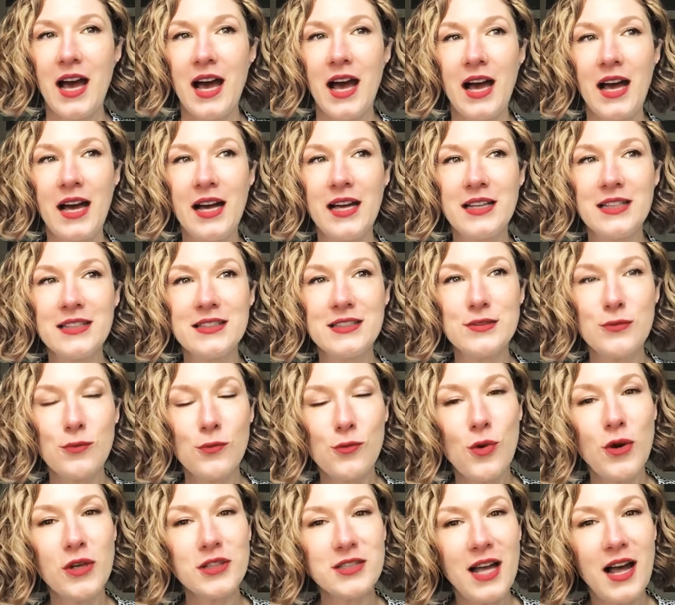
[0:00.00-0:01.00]
And
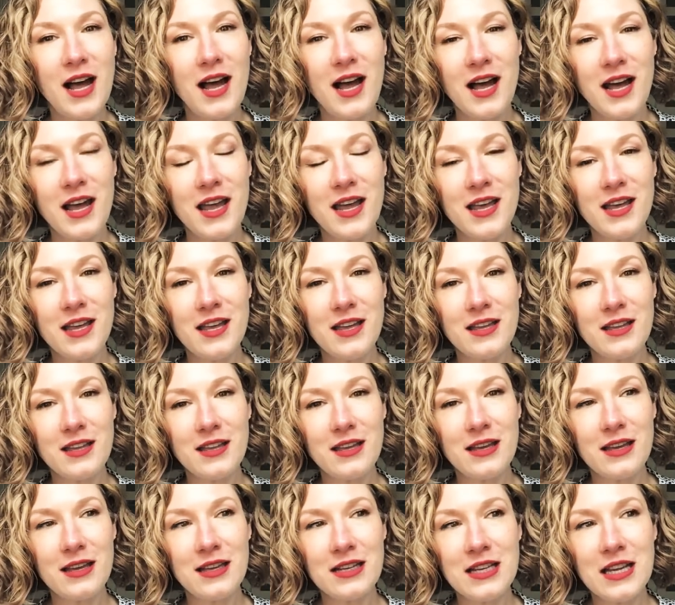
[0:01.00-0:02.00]
what I
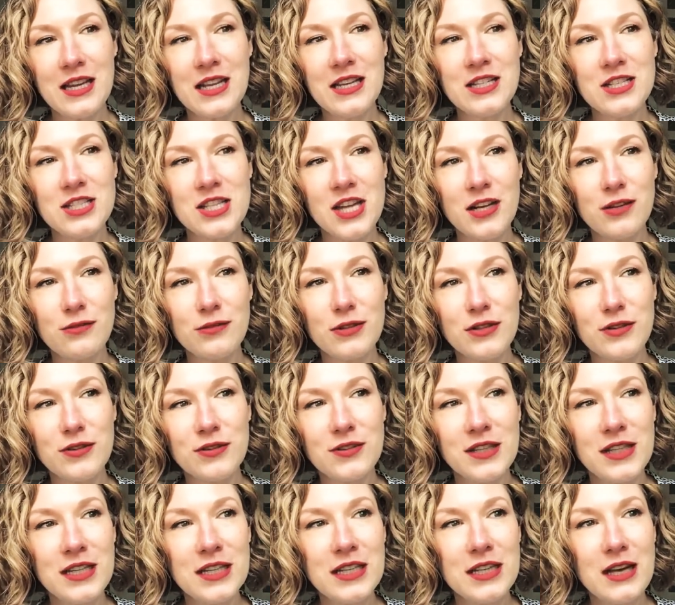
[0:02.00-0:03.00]
in general
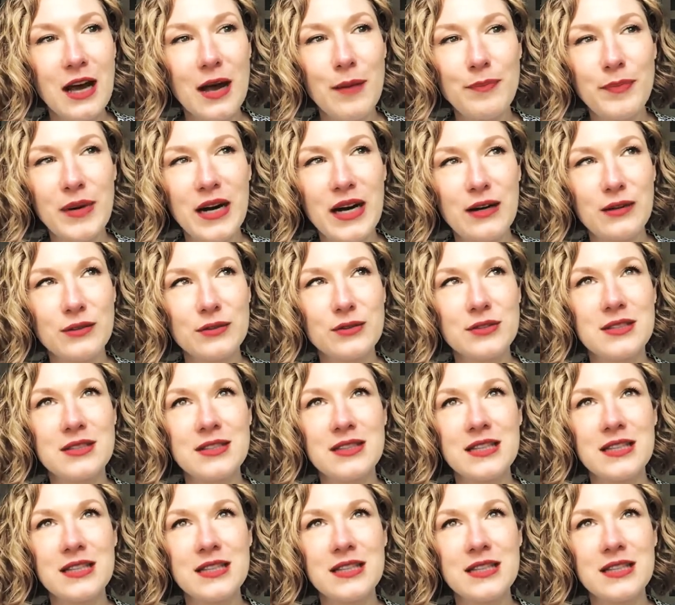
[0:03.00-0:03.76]
think about